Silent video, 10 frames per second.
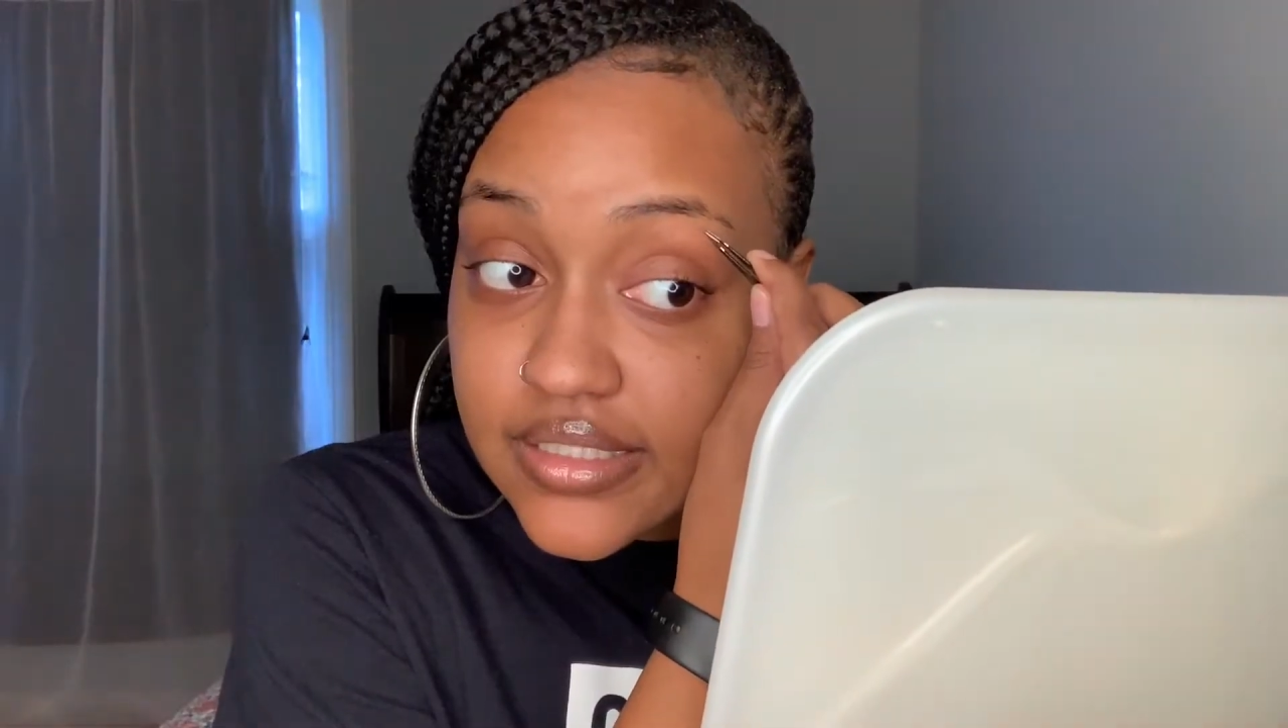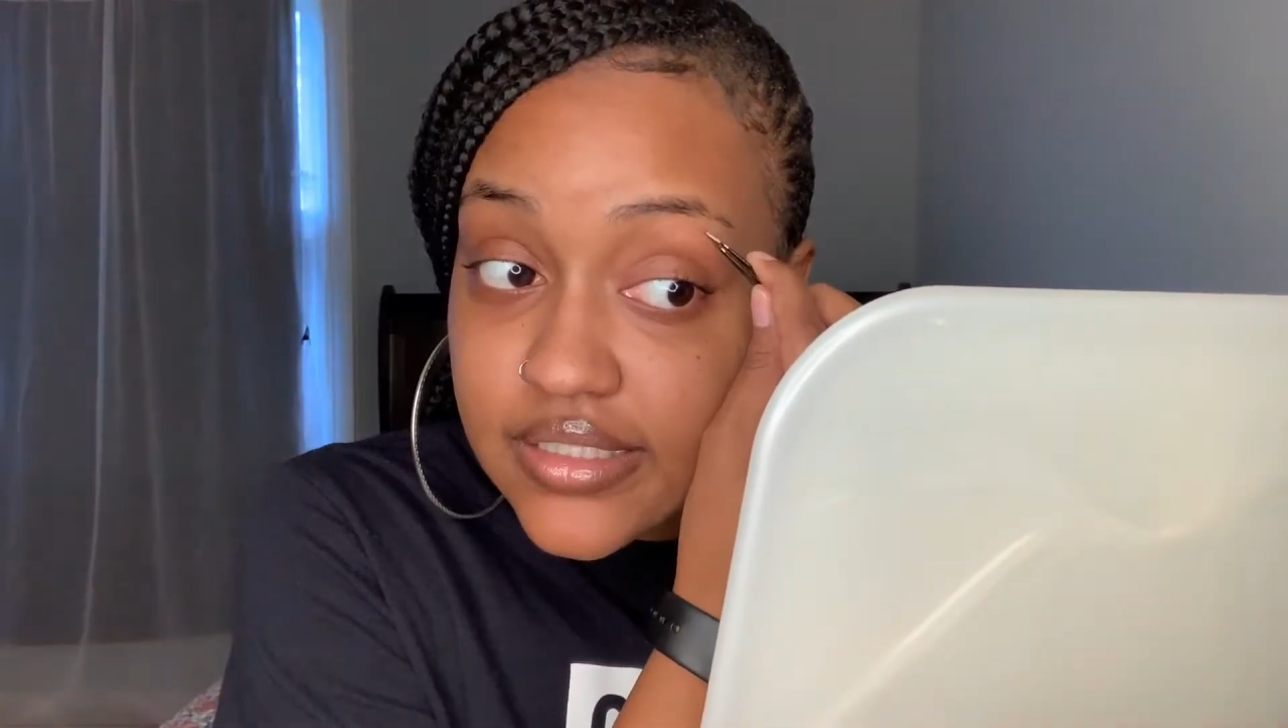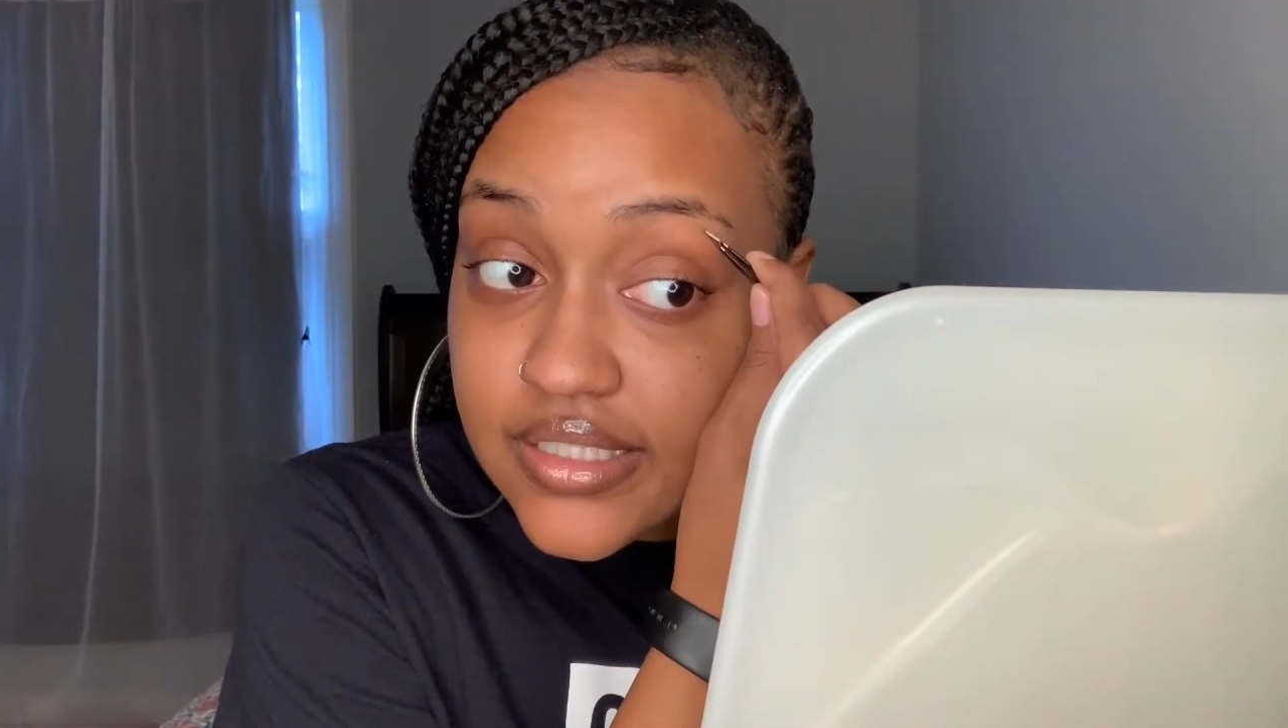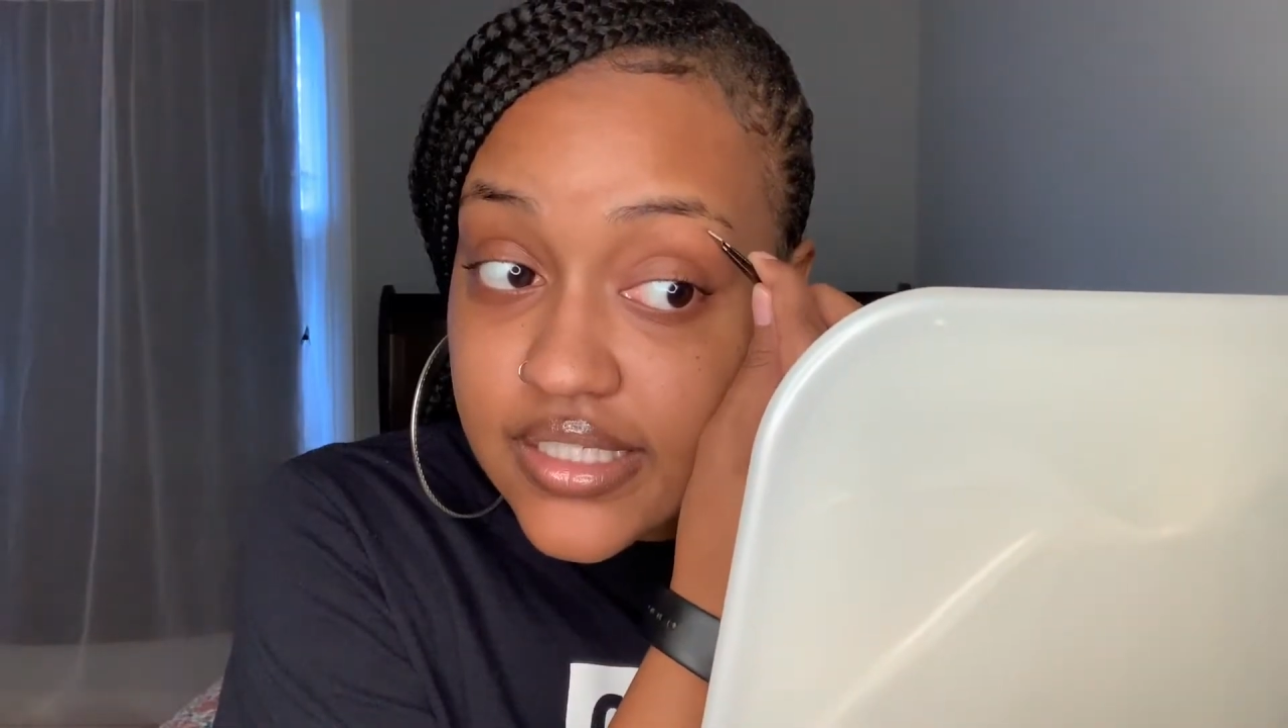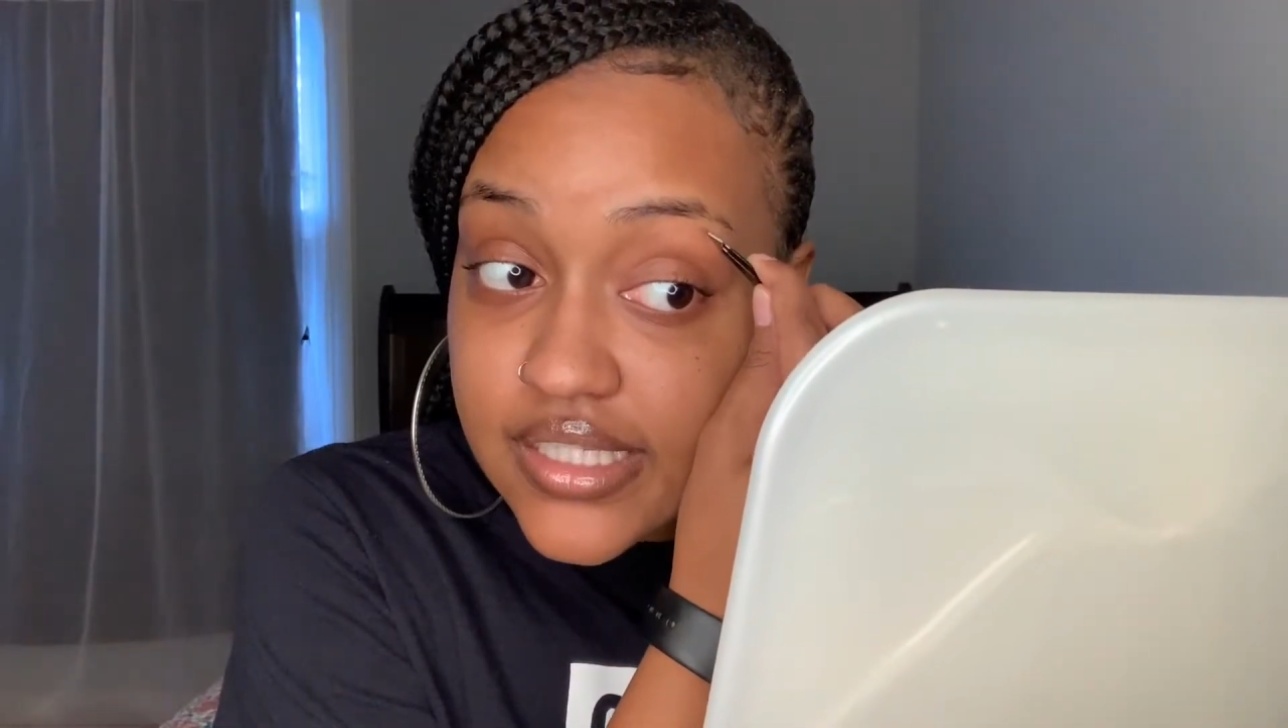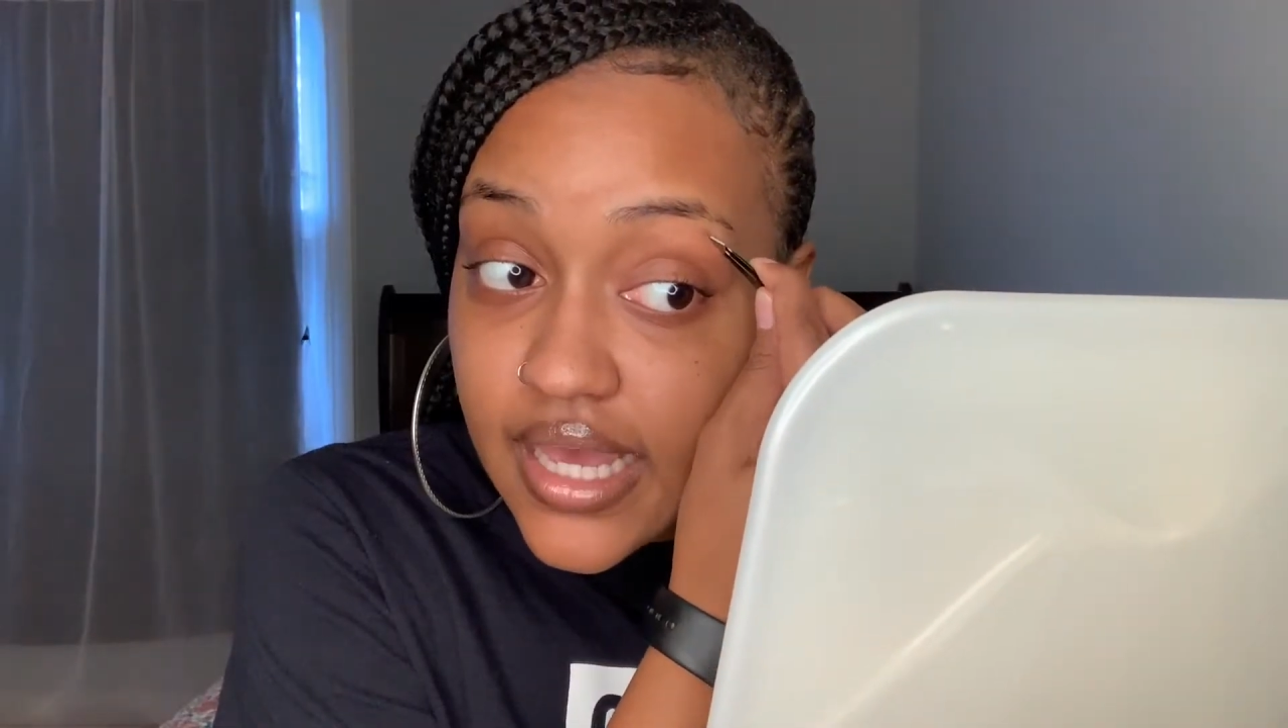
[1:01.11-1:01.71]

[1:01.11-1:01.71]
this